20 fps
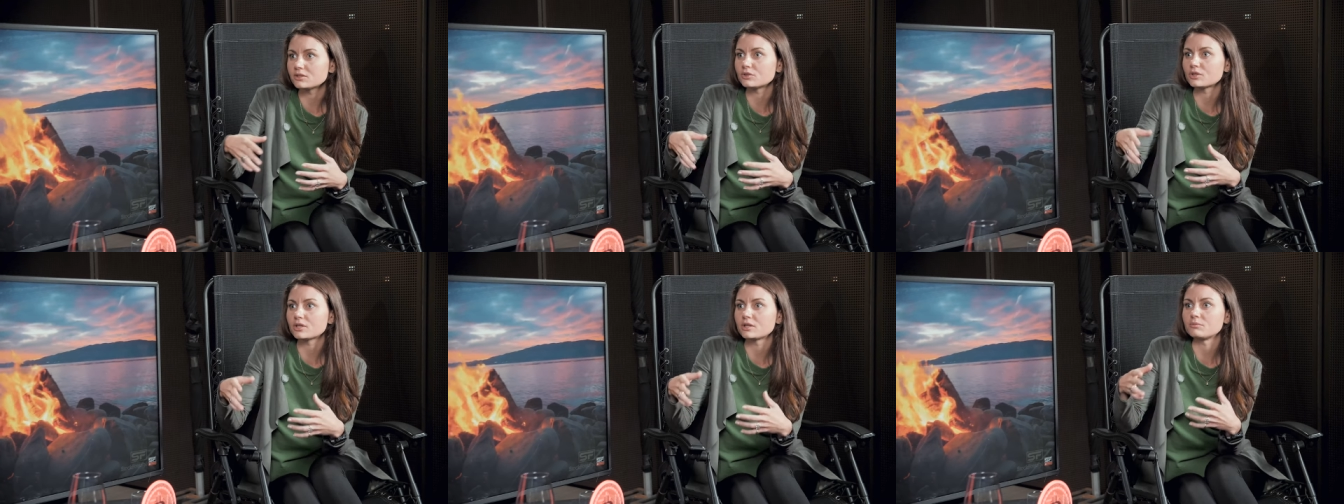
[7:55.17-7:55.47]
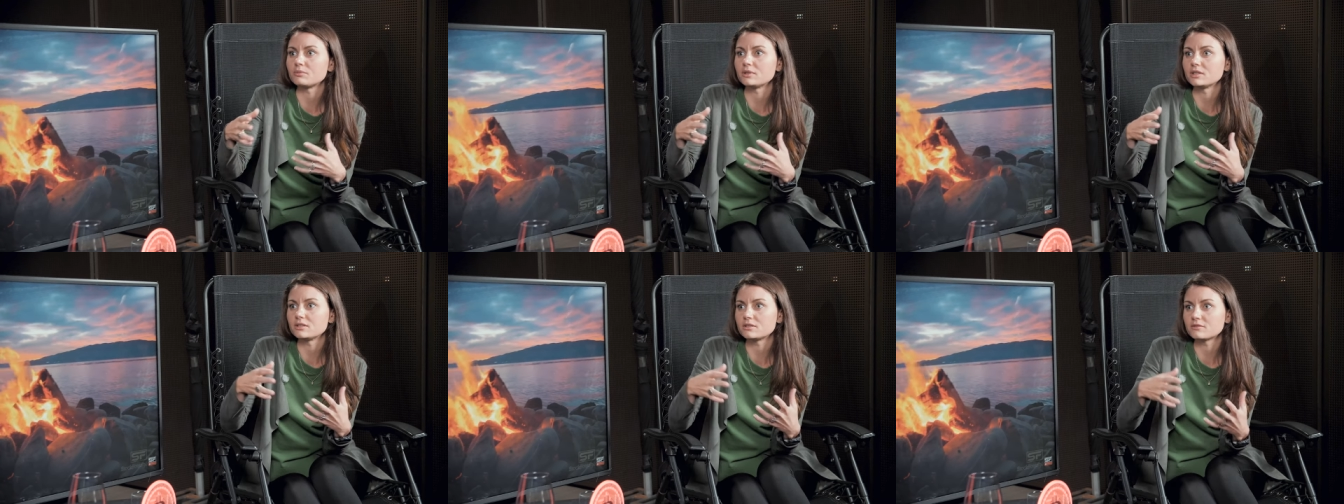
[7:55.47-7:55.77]
you
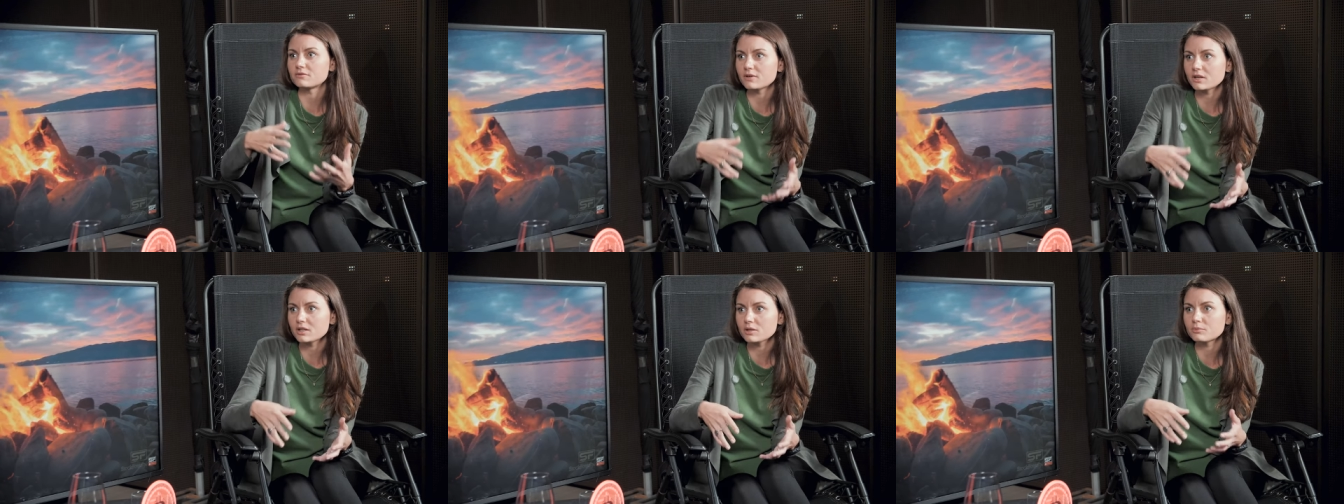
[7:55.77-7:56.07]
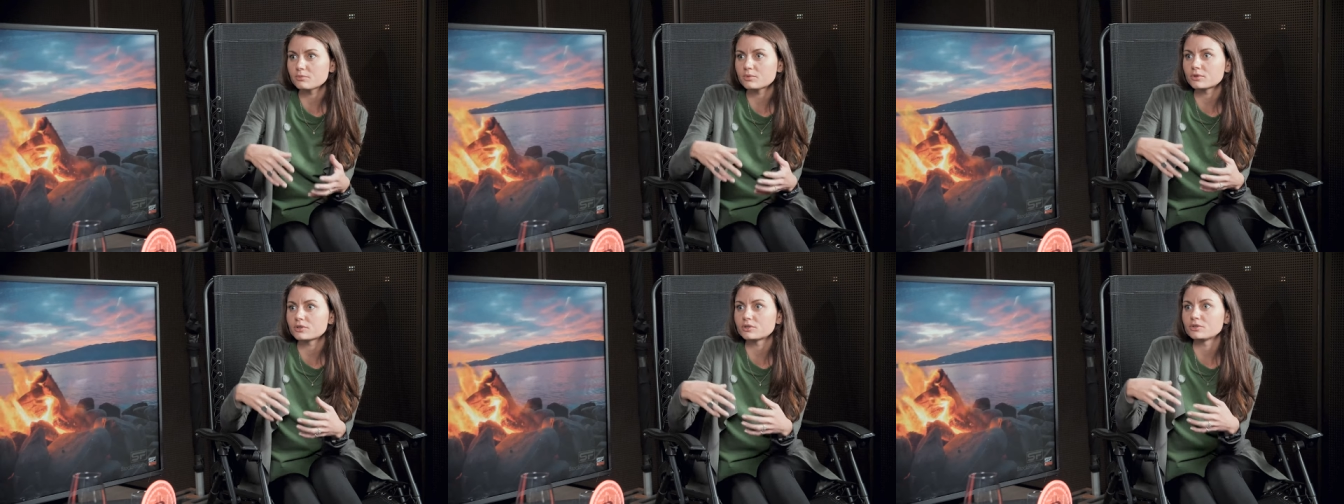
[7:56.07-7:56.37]
can be a
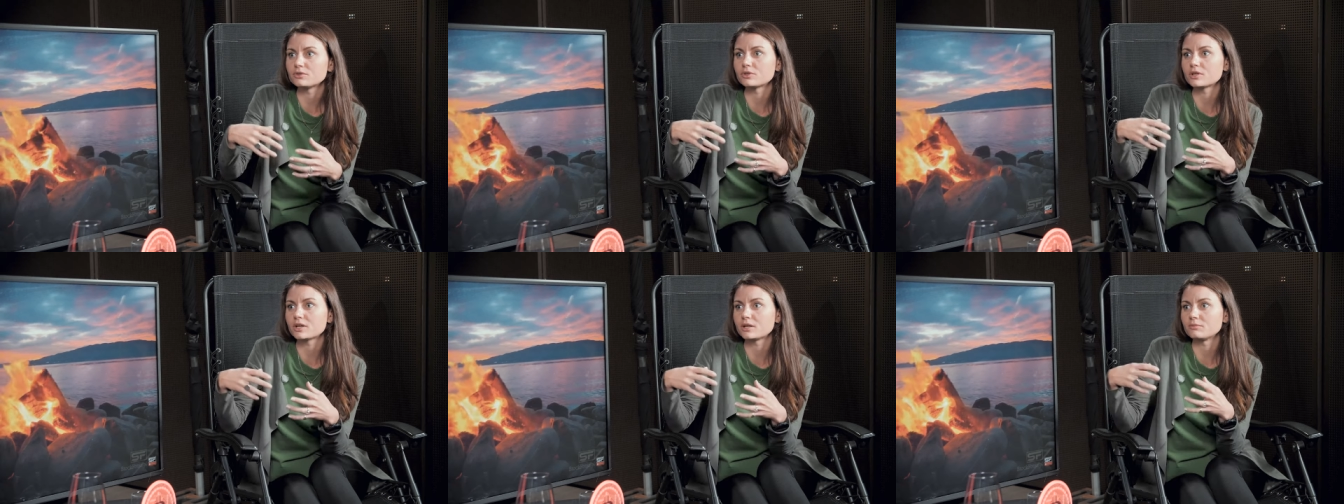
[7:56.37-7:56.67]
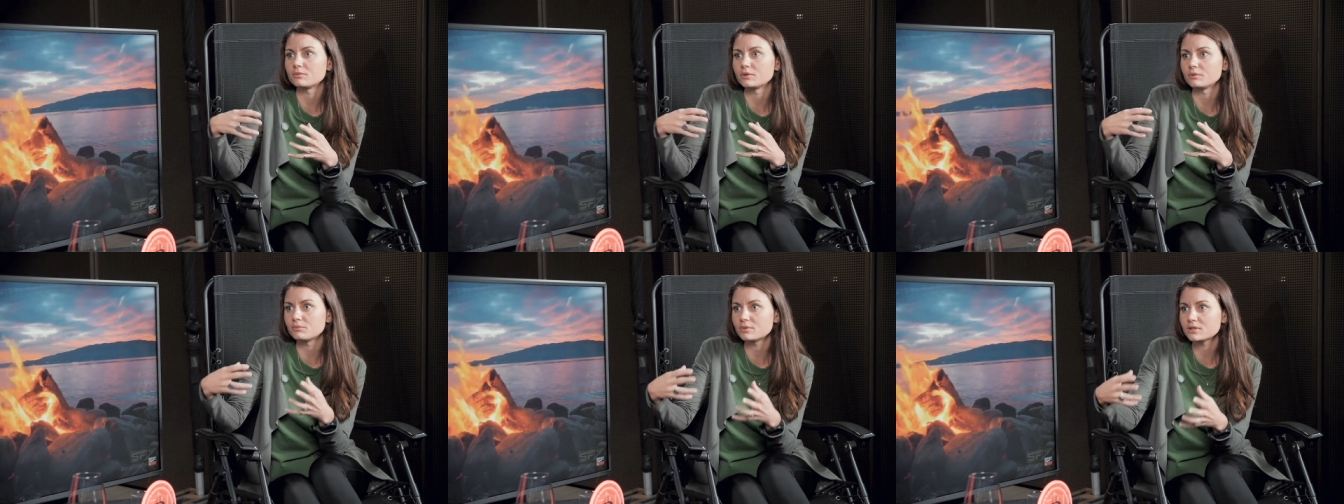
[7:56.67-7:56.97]
developer, you
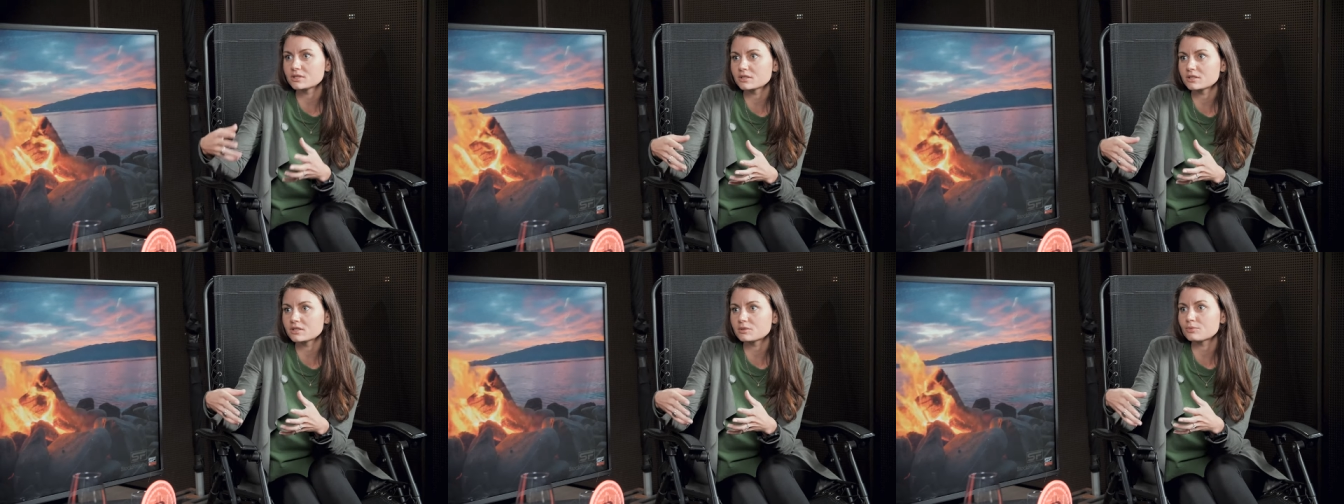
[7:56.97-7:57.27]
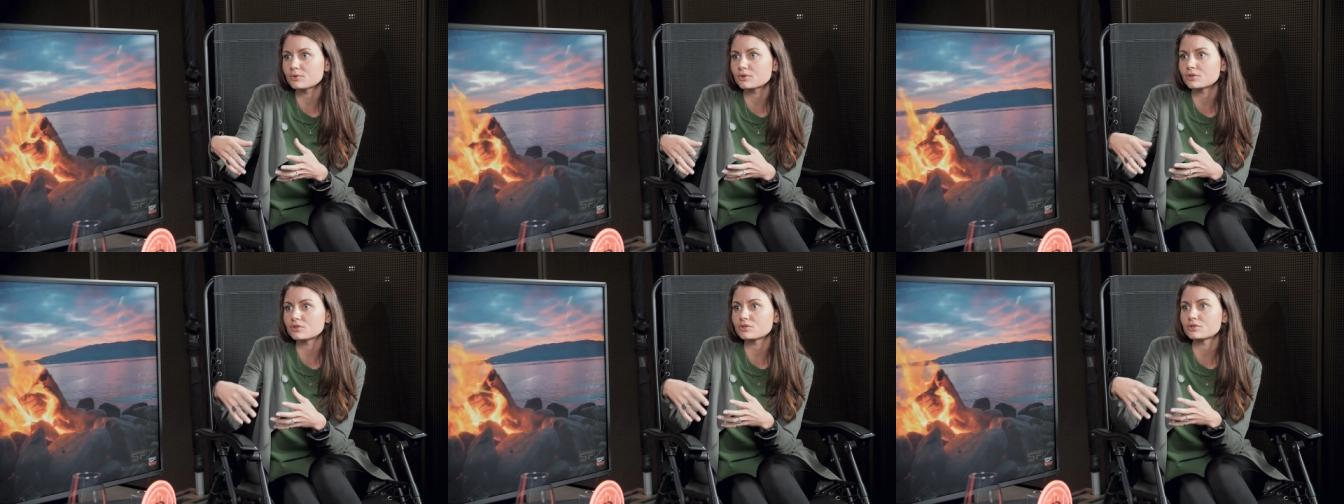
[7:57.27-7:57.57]
can be a business
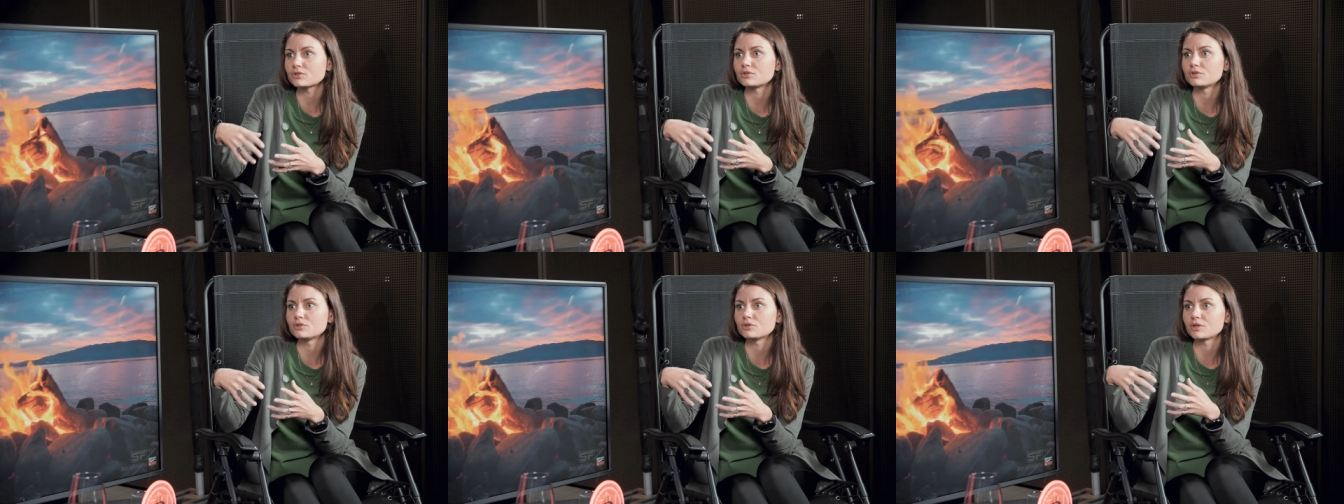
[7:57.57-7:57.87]
person,